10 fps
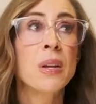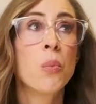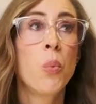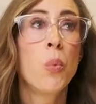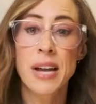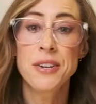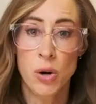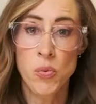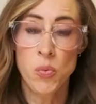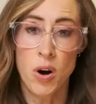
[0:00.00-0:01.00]
what I
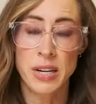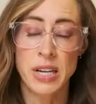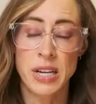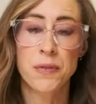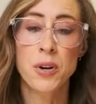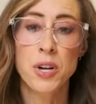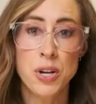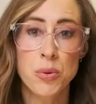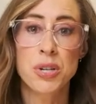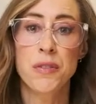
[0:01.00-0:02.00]
don't want is for
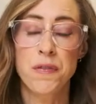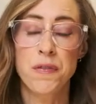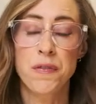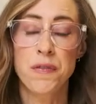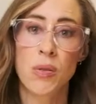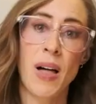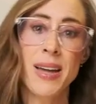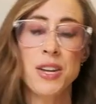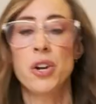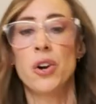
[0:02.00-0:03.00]
you to feel
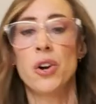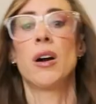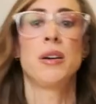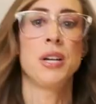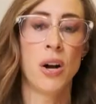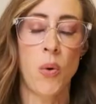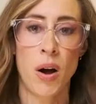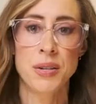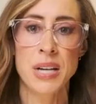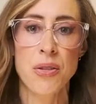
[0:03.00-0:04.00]
like you're, you know,
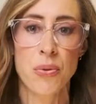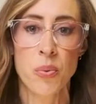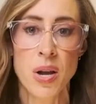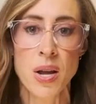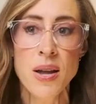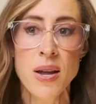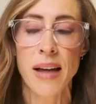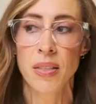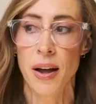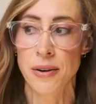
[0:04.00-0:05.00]
on day three
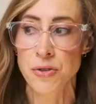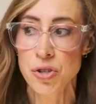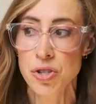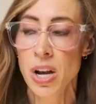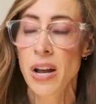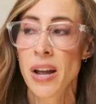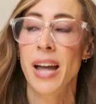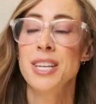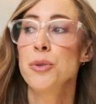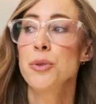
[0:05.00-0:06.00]
at lunch
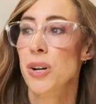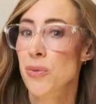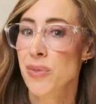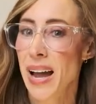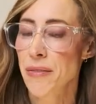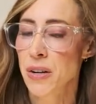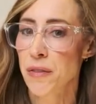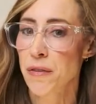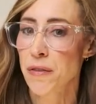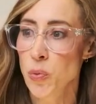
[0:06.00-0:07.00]
and you don't have
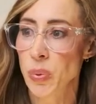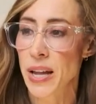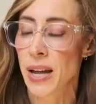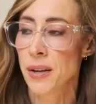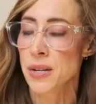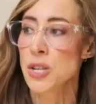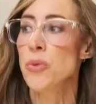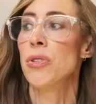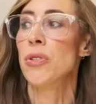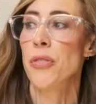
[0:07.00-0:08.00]
enough food planned and
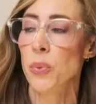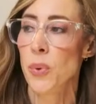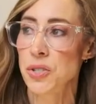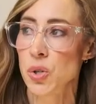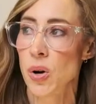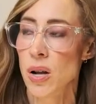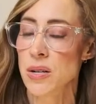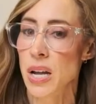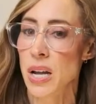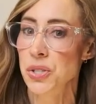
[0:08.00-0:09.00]
you thought the
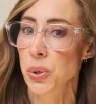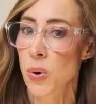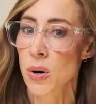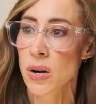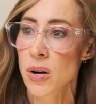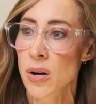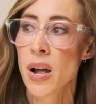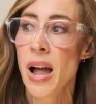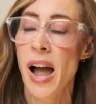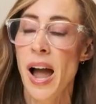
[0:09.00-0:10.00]
restaurant next door
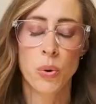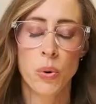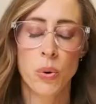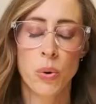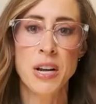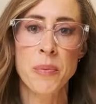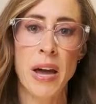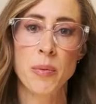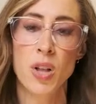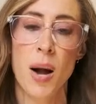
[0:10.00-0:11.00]
had whole 30
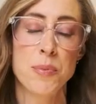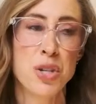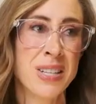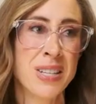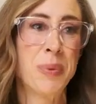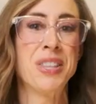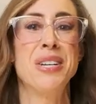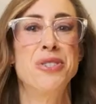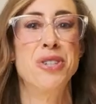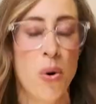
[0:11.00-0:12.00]
compatible options, but
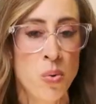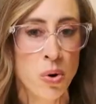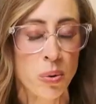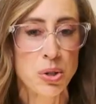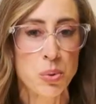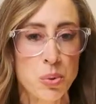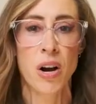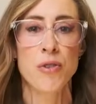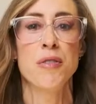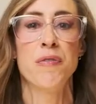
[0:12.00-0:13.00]
they don't, or it's
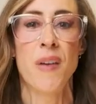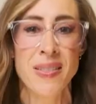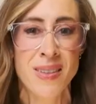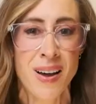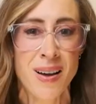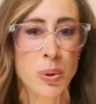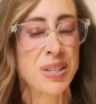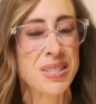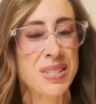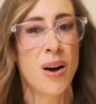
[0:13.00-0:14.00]
really hard to find them,
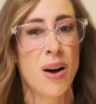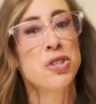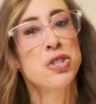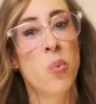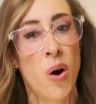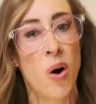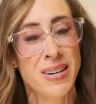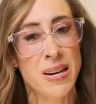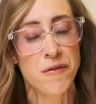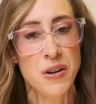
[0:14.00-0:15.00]
or it's not what you
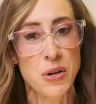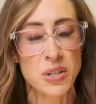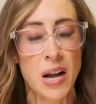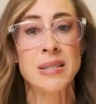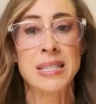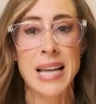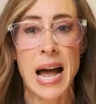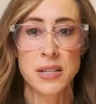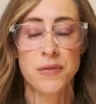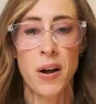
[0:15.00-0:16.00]
want, it feels
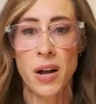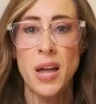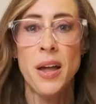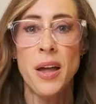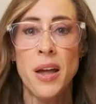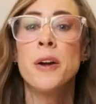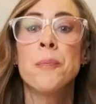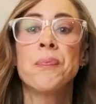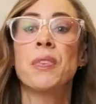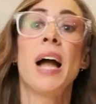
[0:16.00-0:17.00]
unsatisfying.
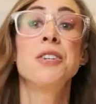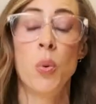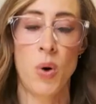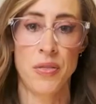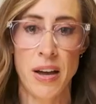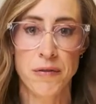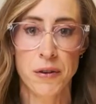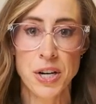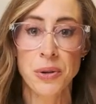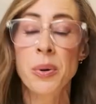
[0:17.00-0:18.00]
I don't want that
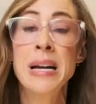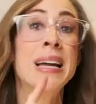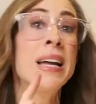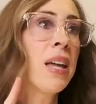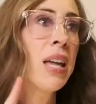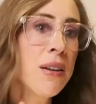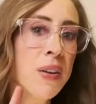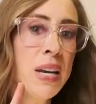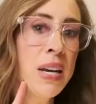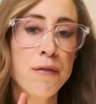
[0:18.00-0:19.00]
for you.
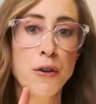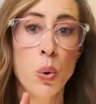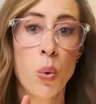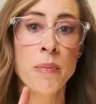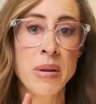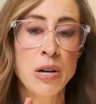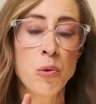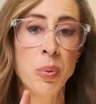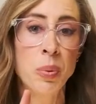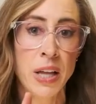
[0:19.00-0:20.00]
Even if your
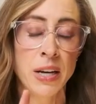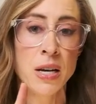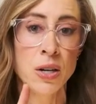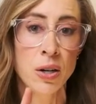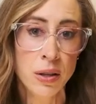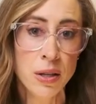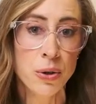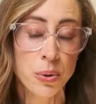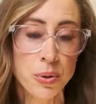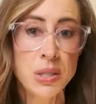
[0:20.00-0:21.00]
meal plan
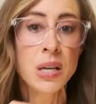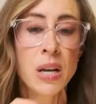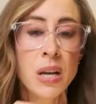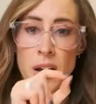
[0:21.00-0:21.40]
includes